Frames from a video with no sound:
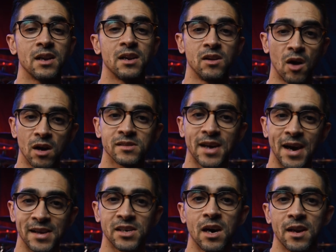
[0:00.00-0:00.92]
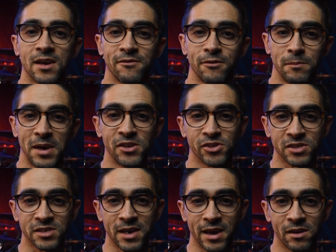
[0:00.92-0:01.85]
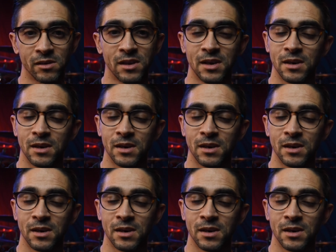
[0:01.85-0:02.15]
non-diatonic of a major scale,